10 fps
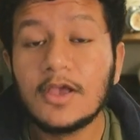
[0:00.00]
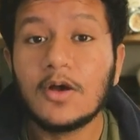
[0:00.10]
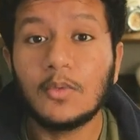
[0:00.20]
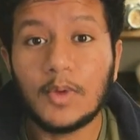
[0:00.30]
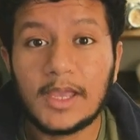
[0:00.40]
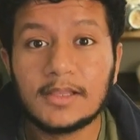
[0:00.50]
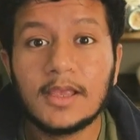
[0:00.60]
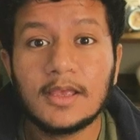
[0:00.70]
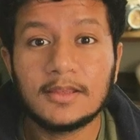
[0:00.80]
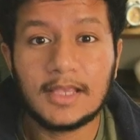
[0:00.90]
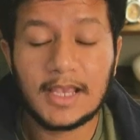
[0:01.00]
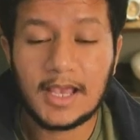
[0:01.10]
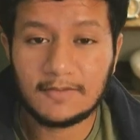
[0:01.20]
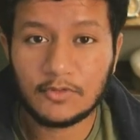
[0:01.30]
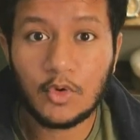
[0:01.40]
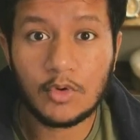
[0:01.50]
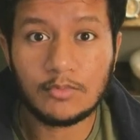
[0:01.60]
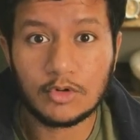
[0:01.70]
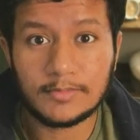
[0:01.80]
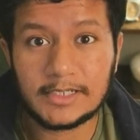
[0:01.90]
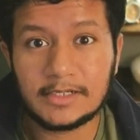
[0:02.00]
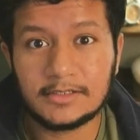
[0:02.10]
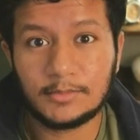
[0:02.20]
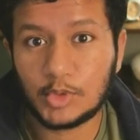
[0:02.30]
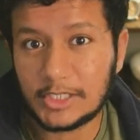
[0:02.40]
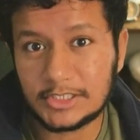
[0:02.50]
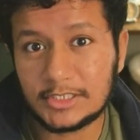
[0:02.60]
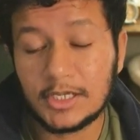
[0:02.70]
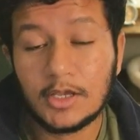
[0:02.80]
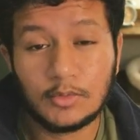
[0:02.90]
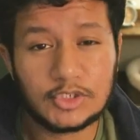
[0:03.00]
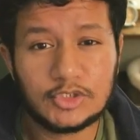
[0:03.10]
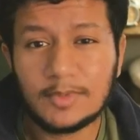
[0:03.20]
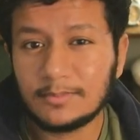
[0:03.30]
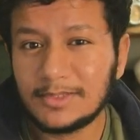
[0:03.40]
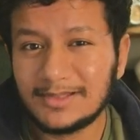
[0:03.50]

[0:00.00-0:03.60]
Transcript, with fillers: when they have comorbid depression, which you might be